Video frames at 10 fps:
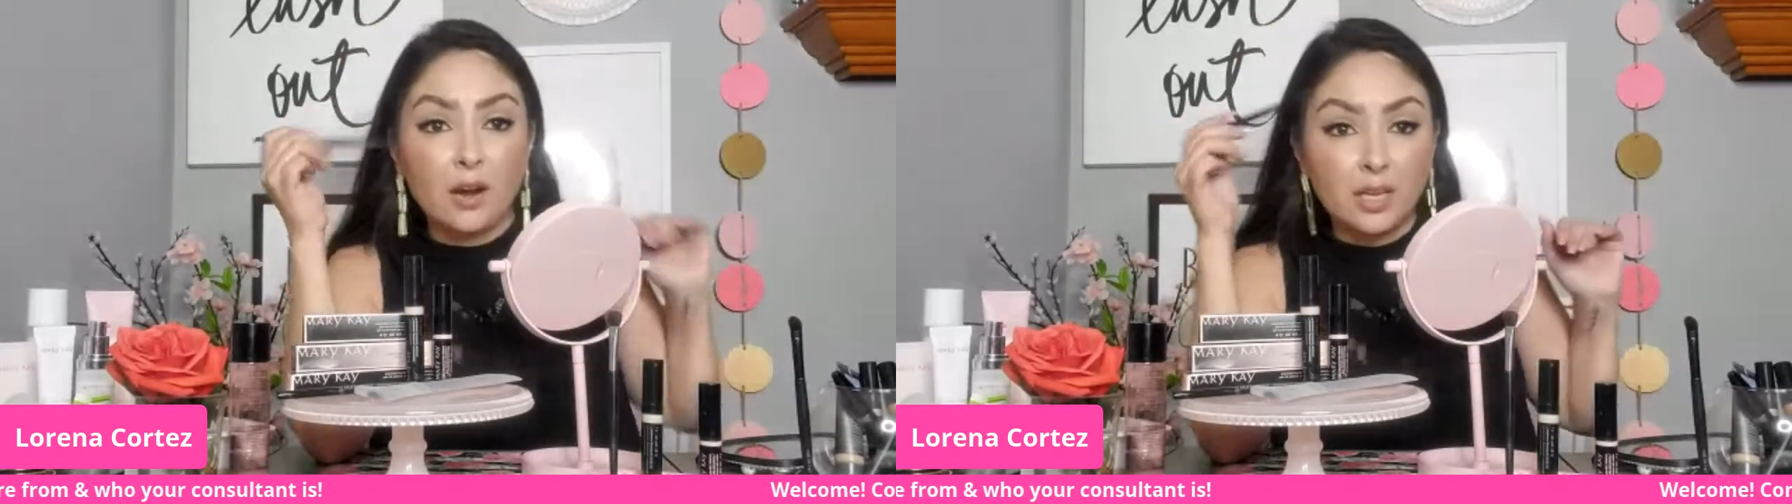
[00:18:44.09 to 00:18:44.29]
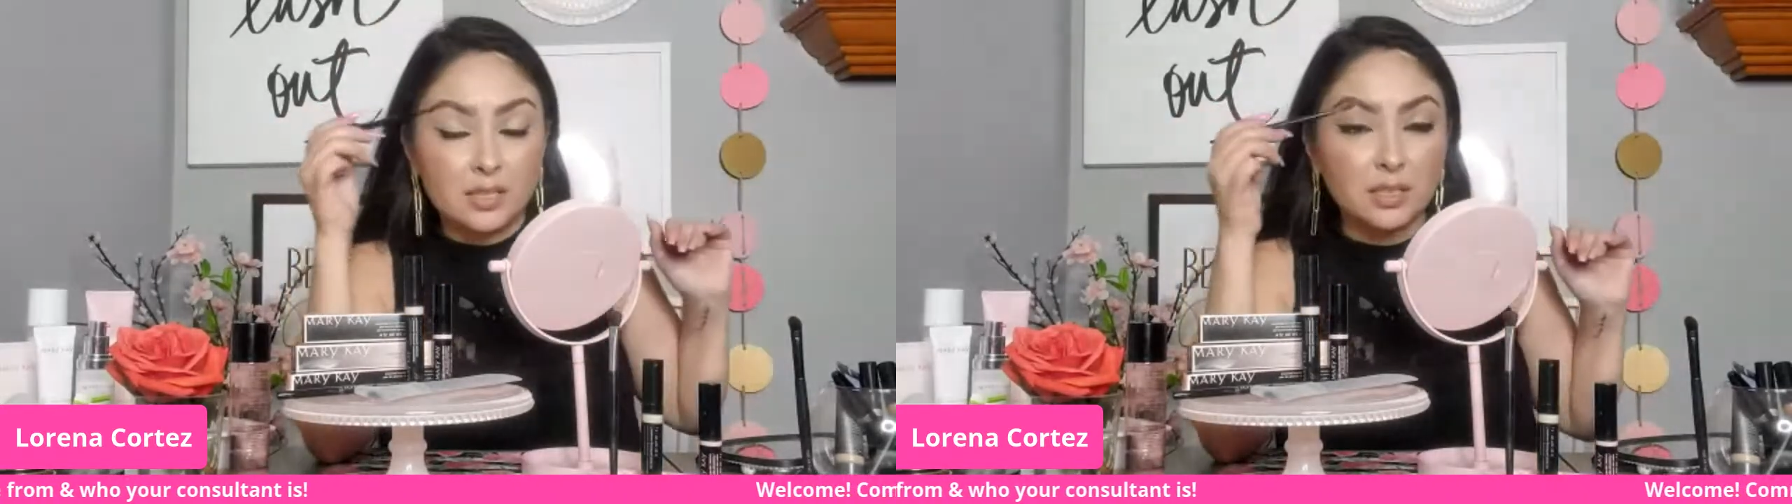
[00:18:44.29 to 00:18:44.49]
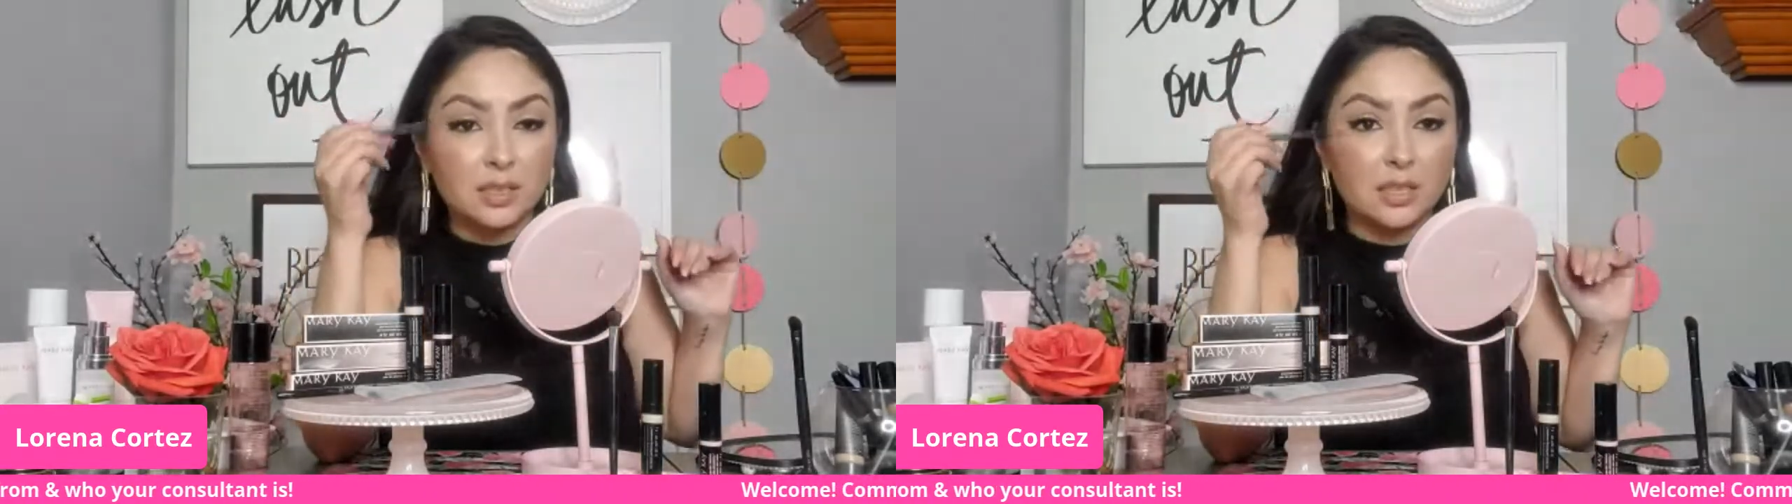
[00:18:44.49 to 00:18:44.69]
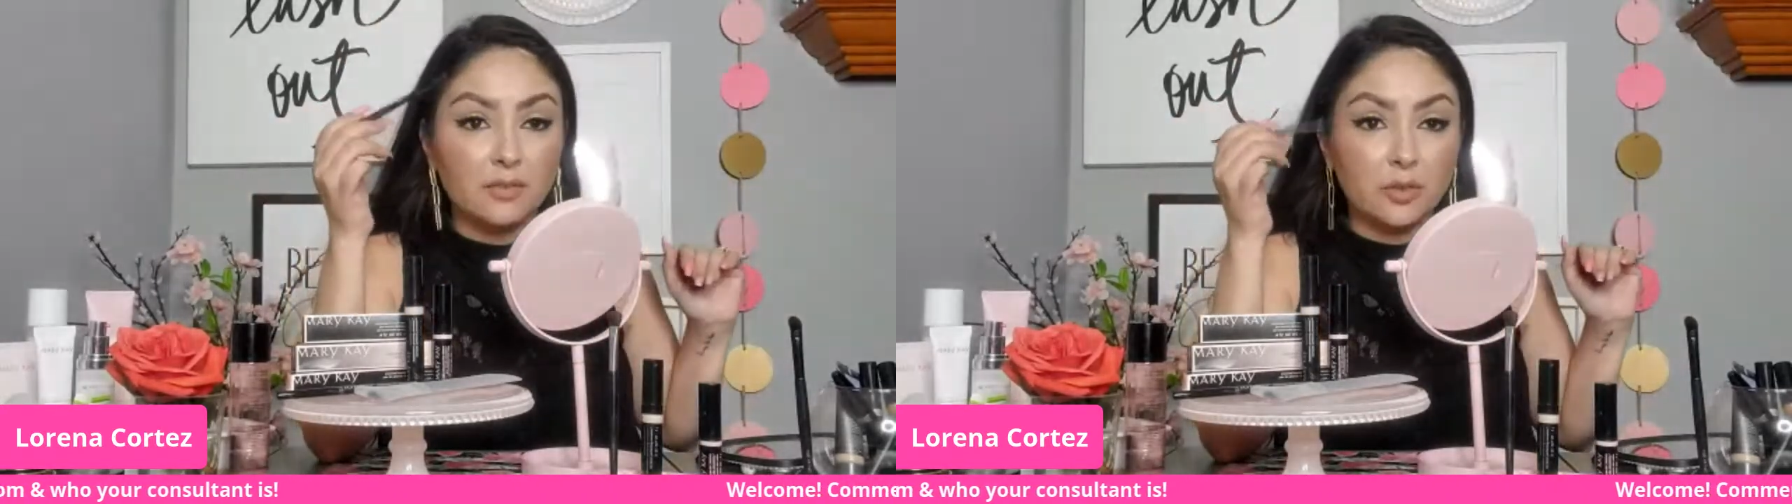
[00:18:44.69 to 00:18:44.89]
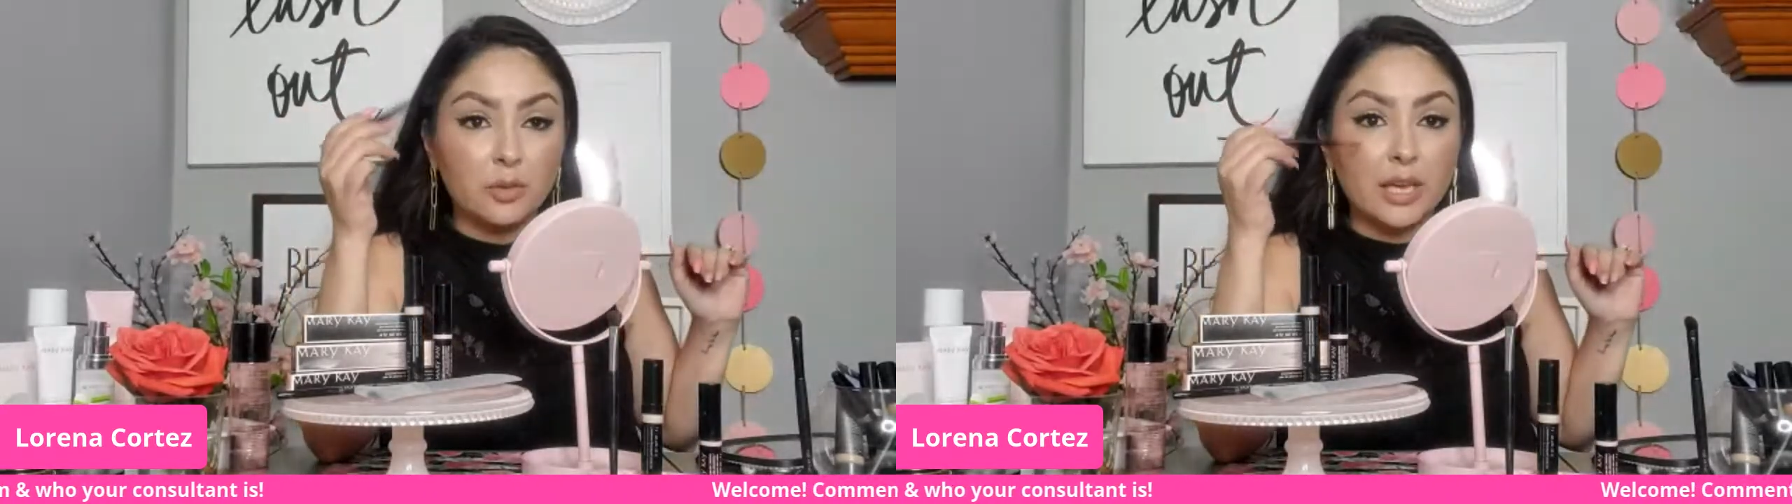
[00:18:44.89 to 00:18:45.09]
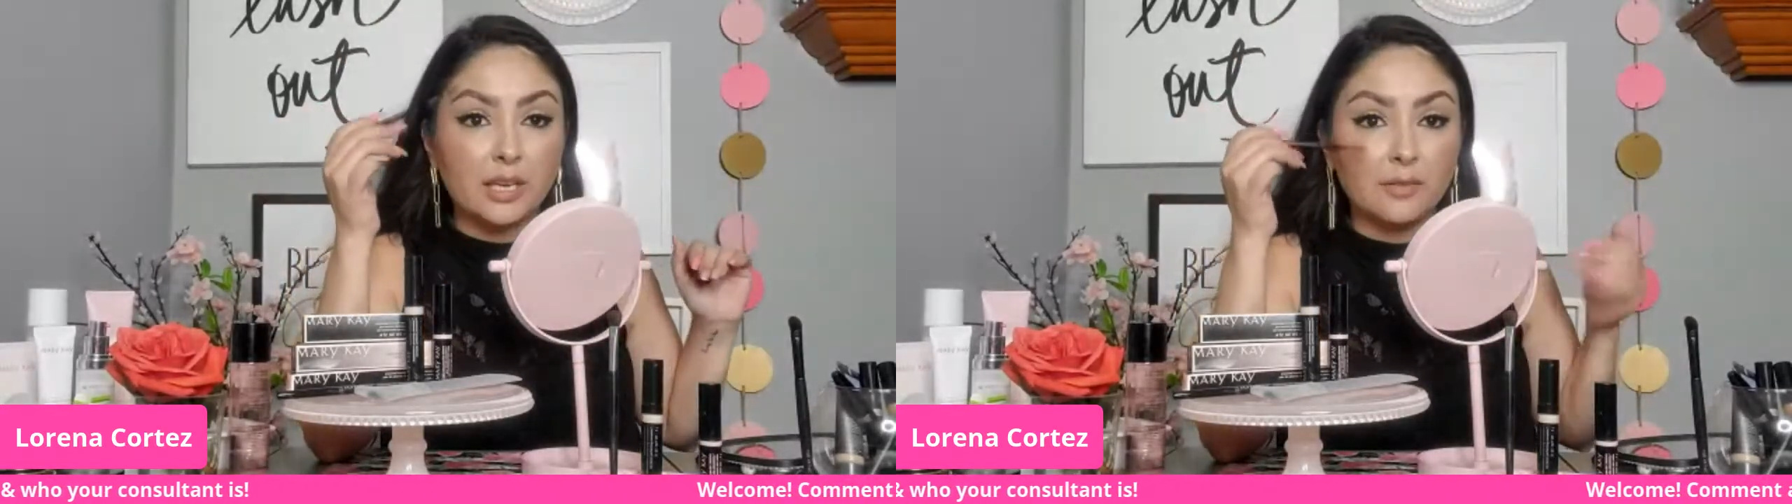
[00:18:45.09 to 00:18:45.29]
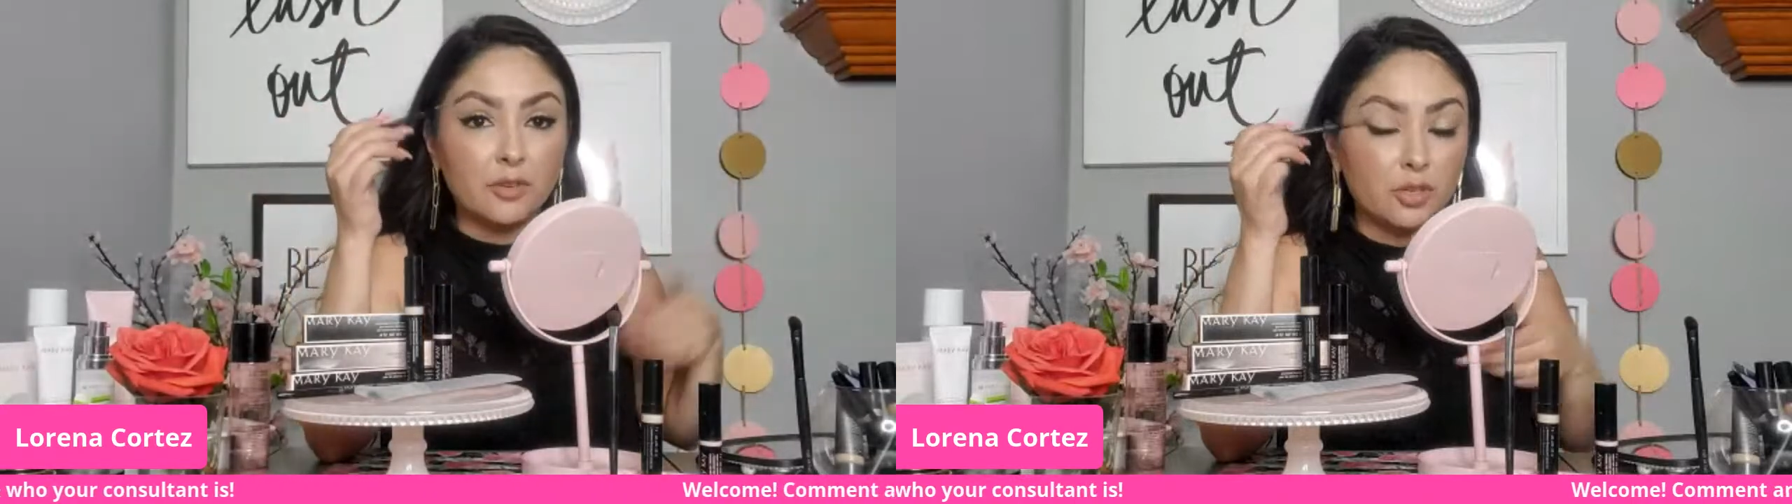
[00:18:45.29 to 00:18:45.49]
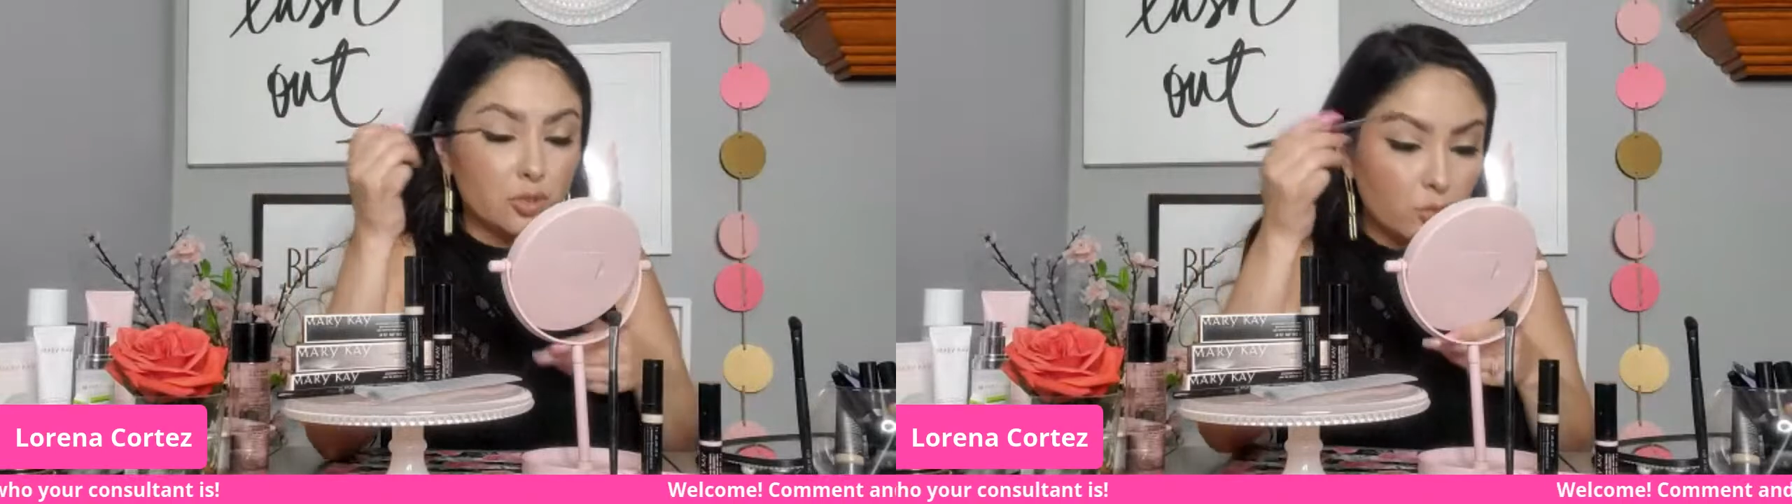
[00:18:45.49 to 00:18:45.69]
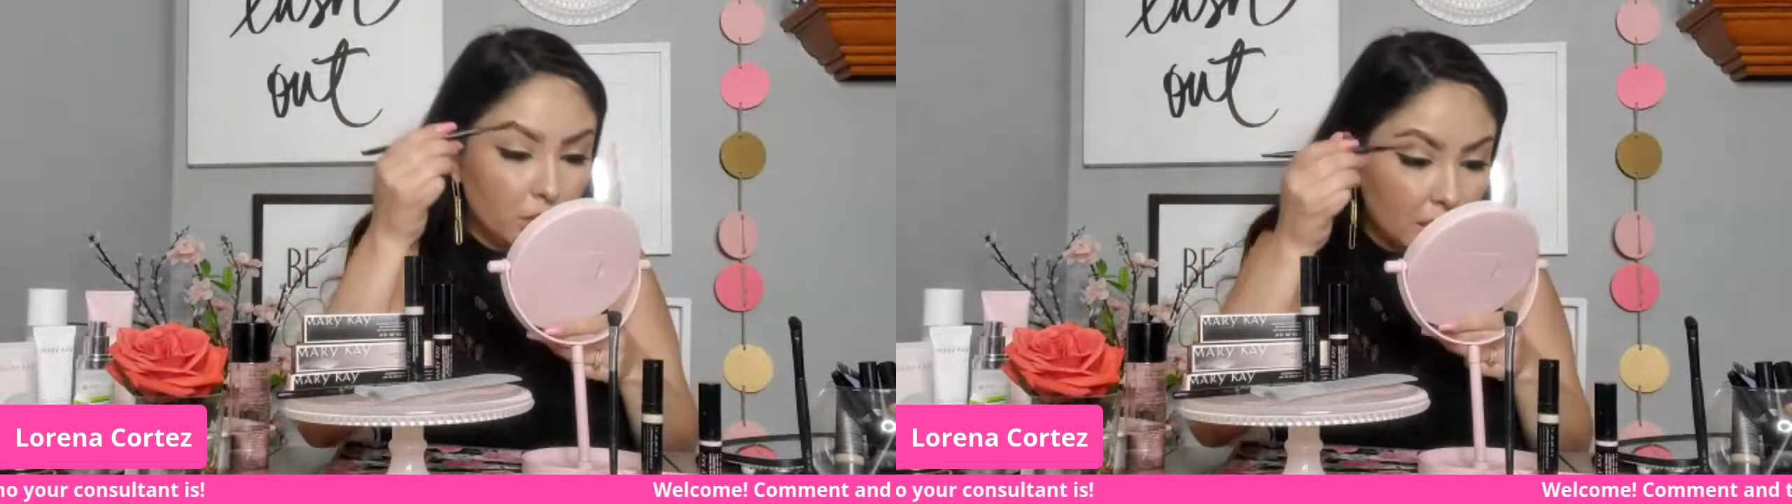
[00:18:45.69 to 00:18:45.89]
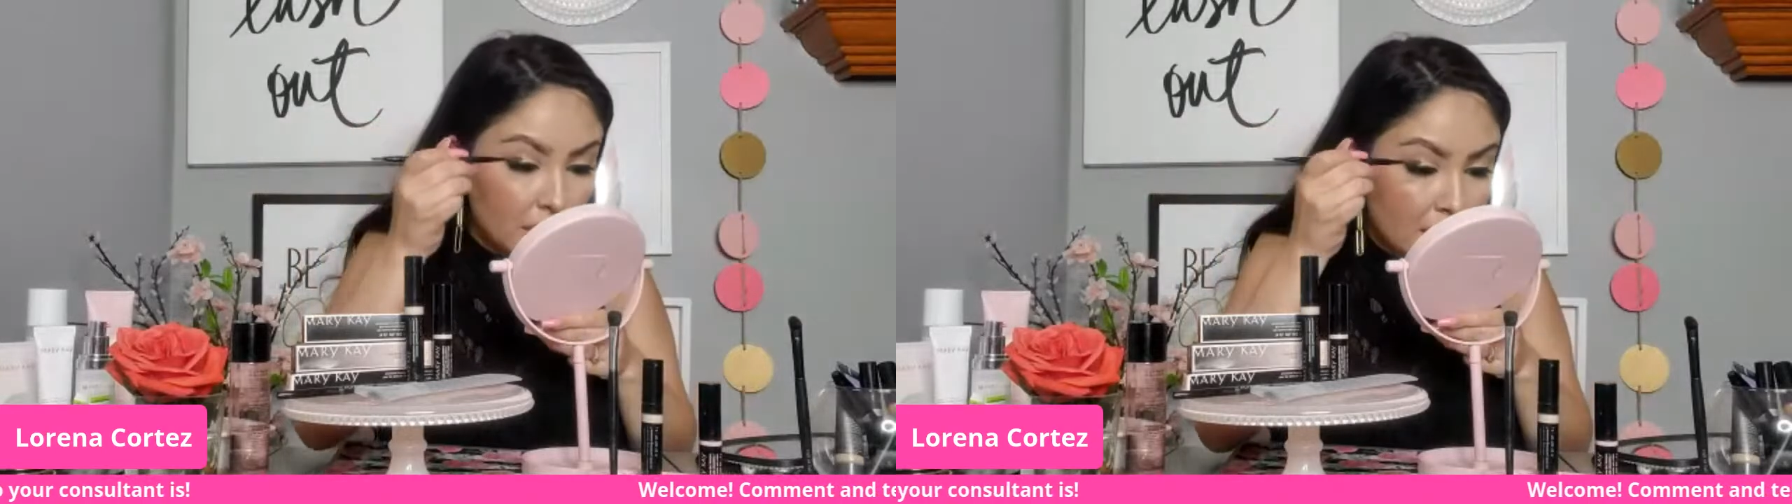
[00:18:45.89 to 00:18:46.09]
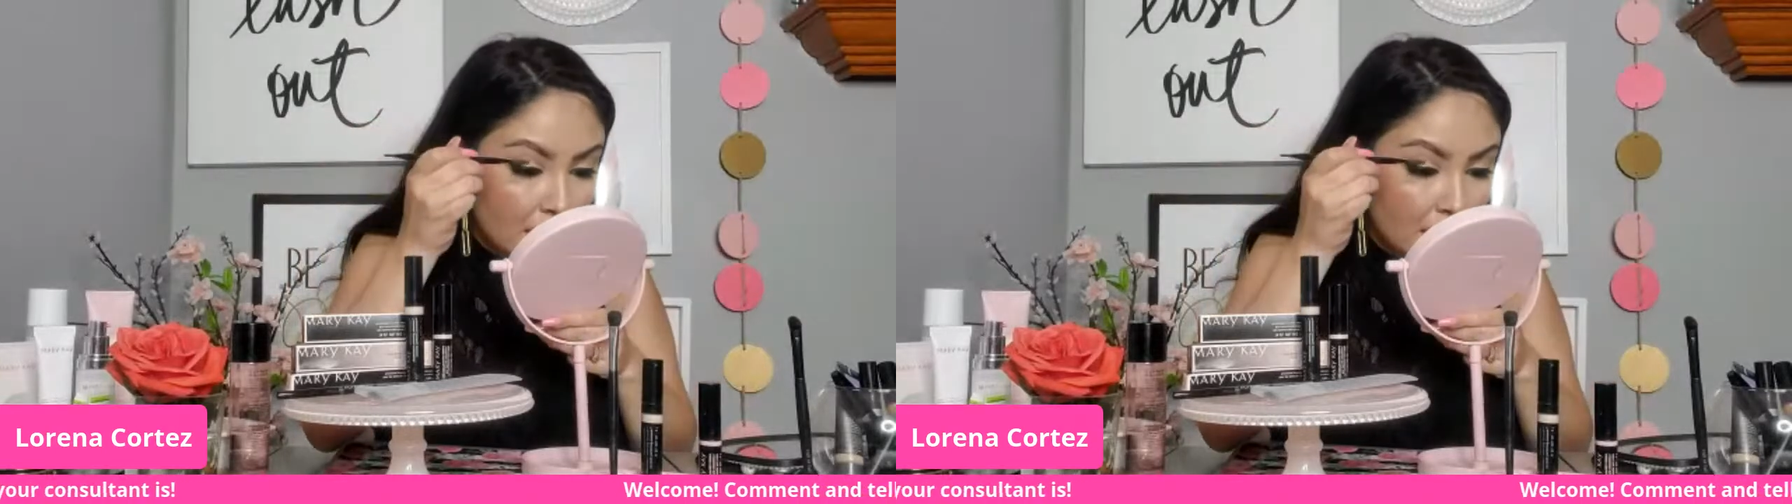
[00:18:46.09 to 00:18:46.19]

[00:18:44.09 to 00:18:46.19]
It's gonna give you like if you're doing